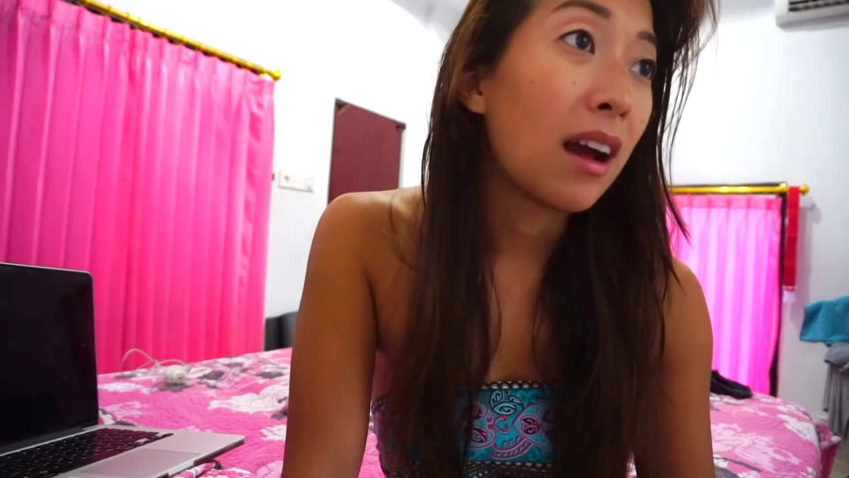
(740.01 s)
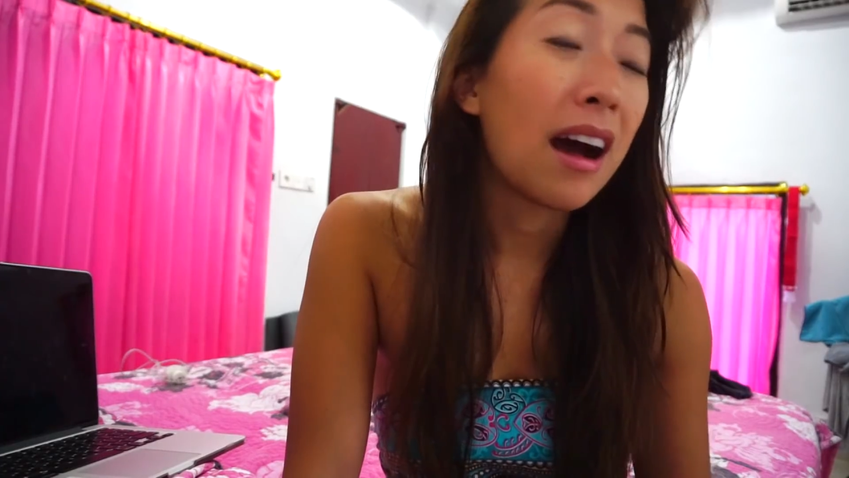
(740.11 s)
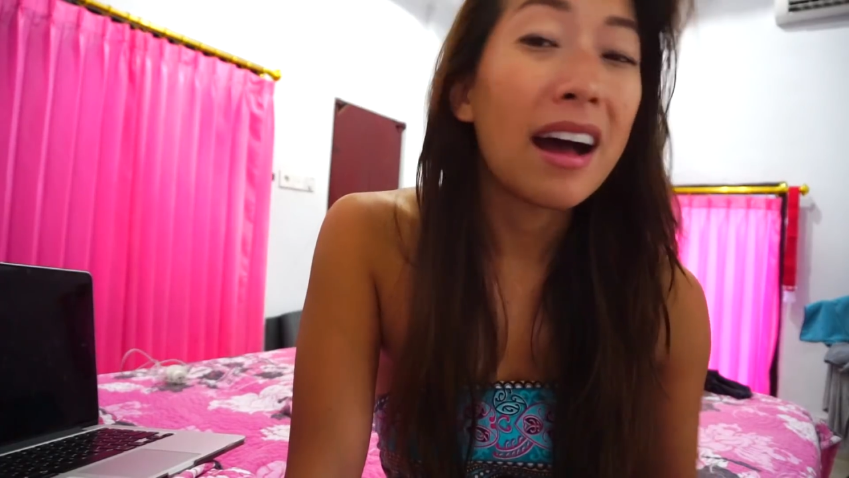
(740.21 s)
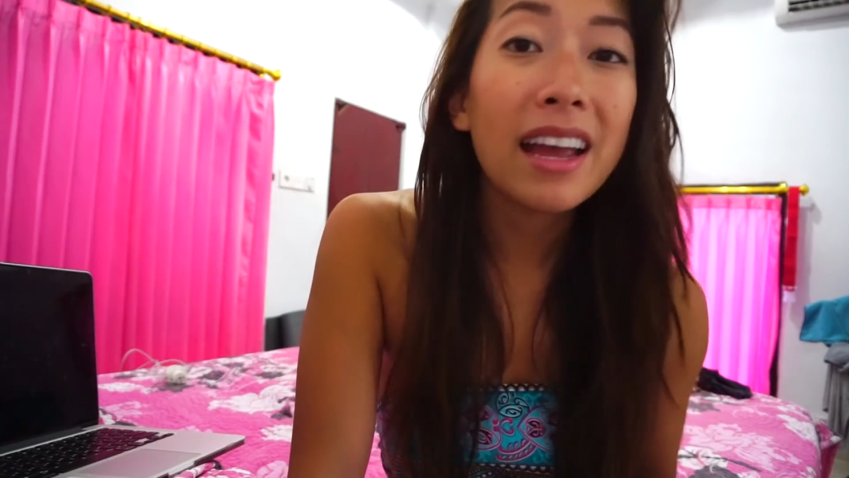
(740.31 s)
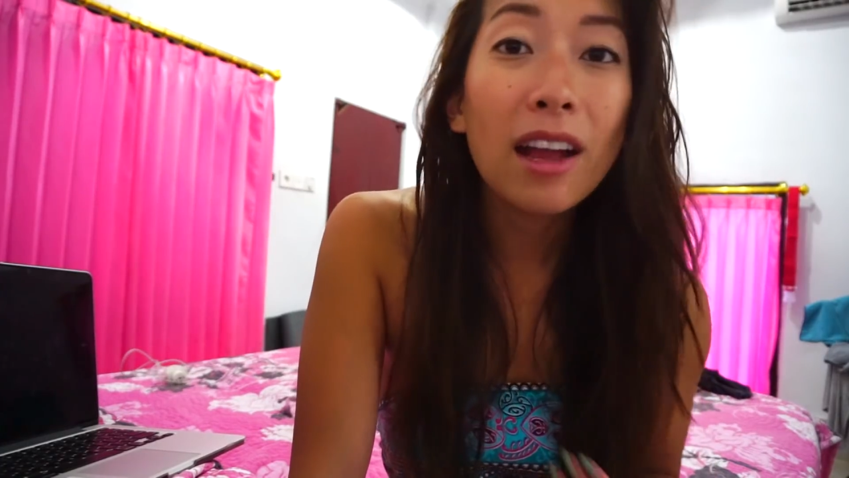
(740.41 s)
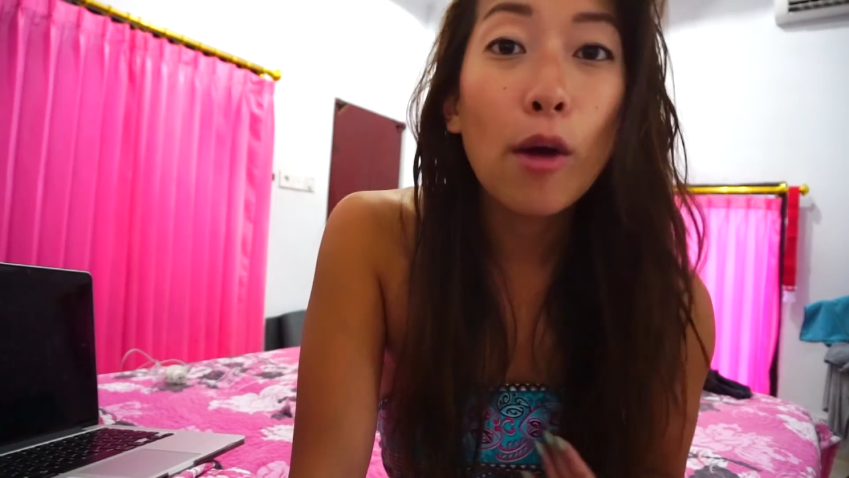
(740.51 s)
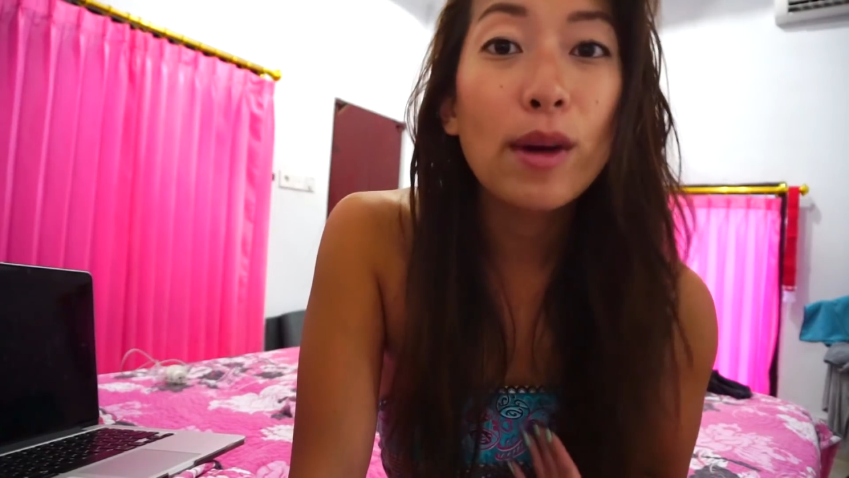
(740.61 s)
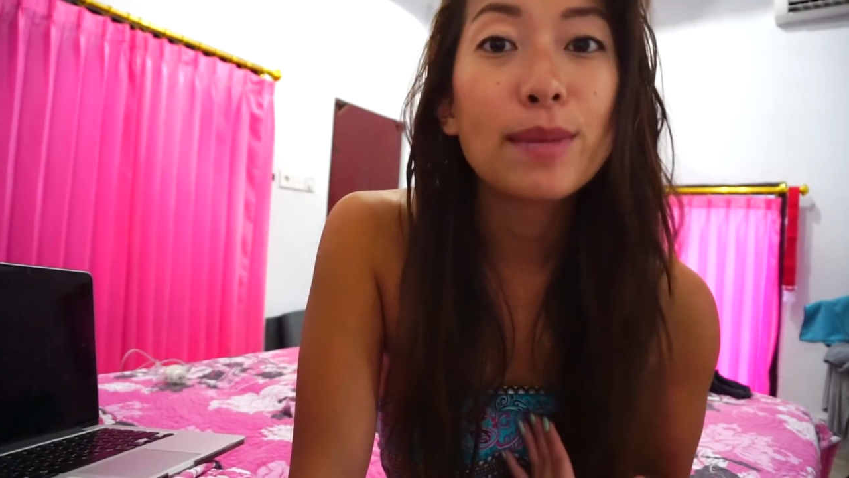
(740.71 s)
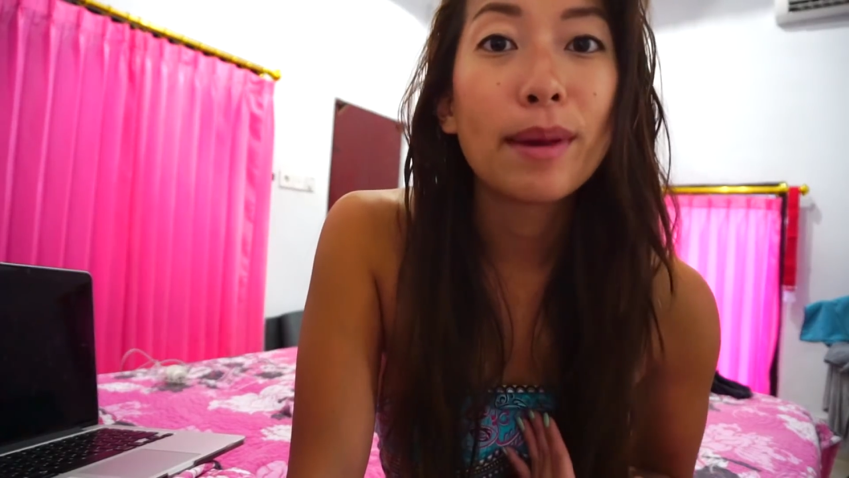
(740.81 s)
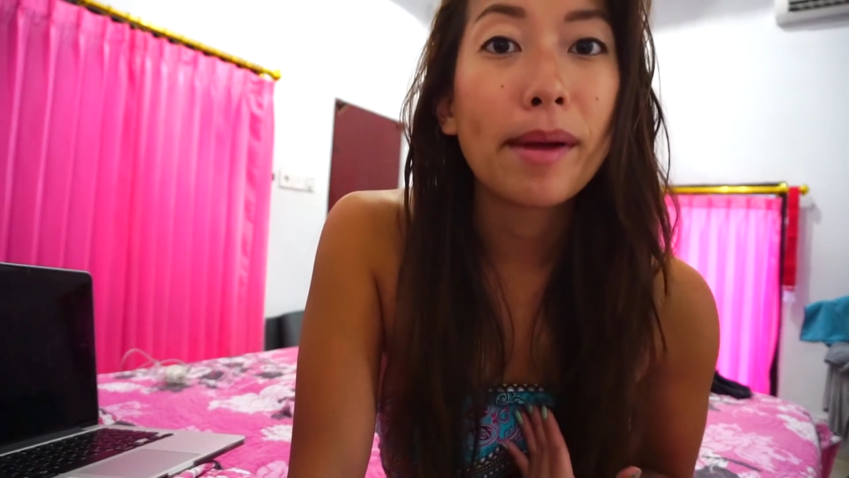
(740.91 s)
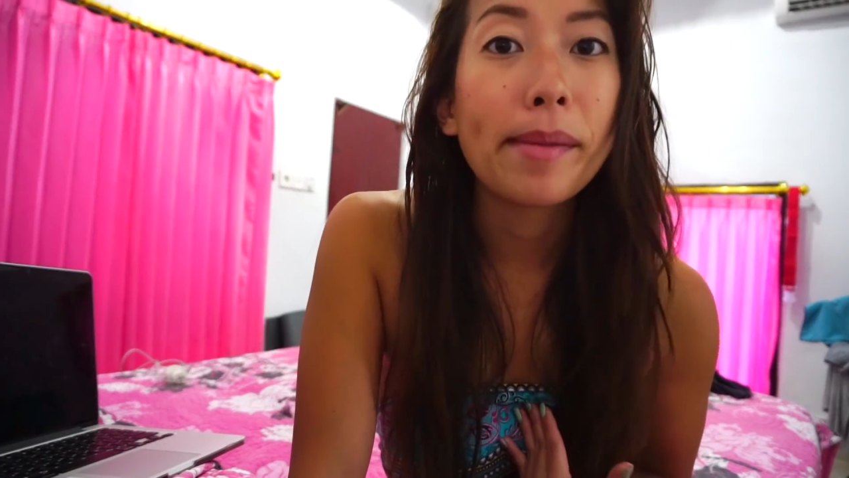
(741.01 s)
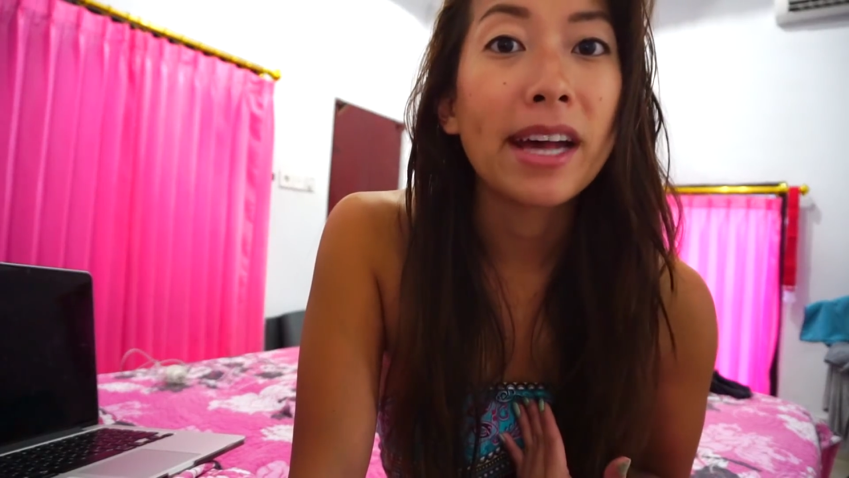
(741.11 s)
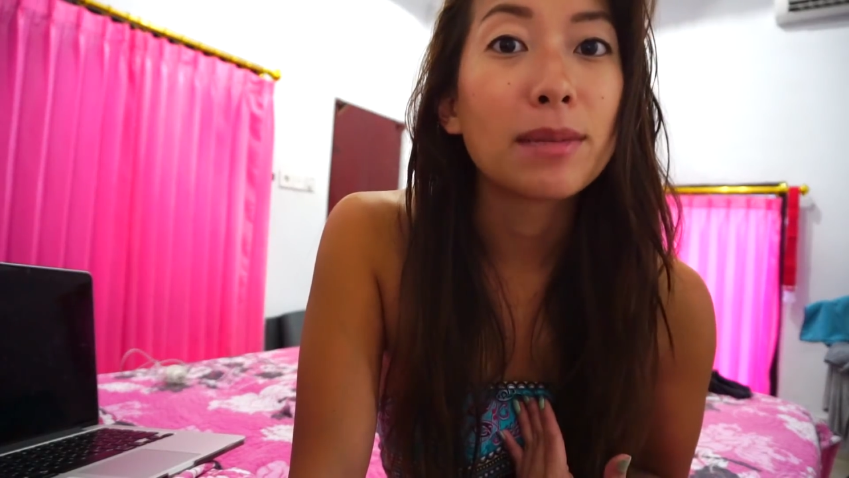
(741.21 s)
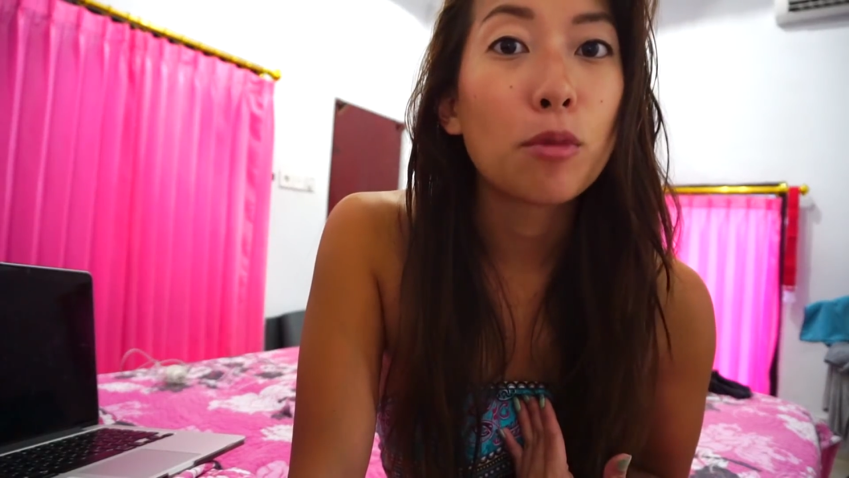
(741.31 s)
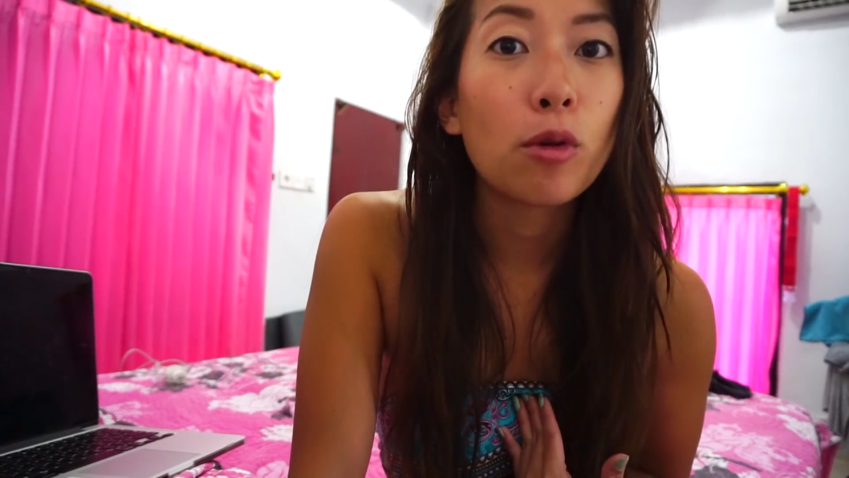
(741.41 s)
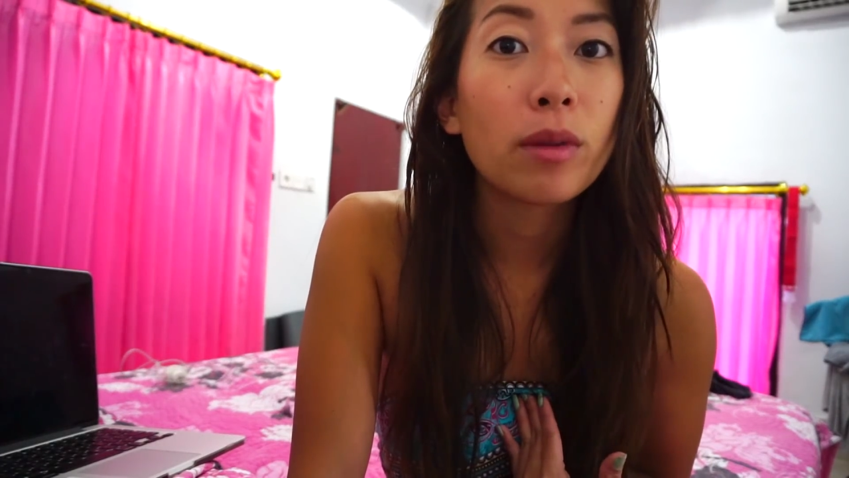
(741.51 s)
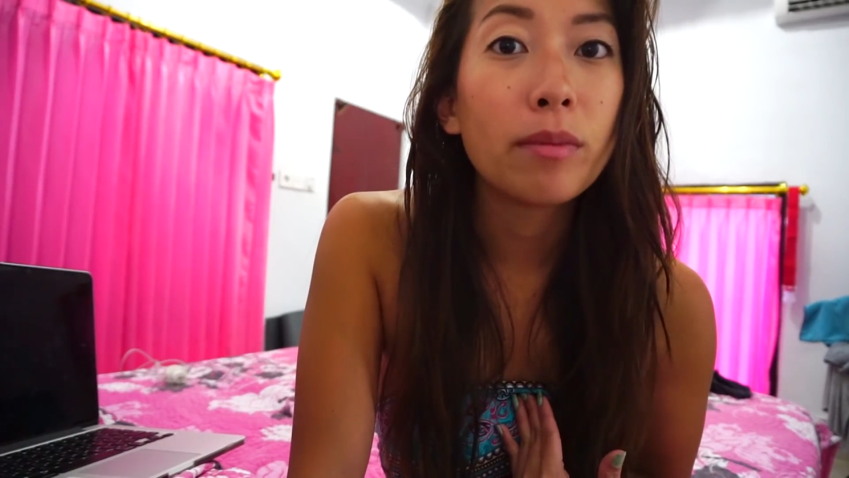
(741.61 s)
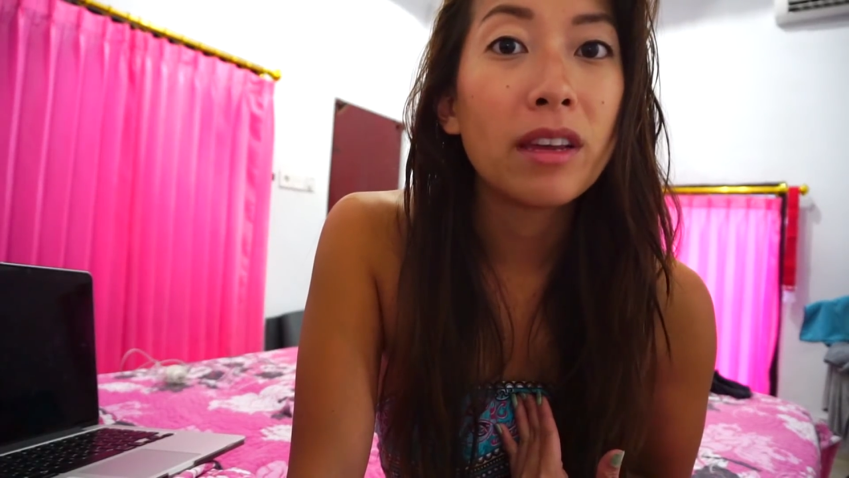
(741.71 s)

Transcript: I always bring my passport with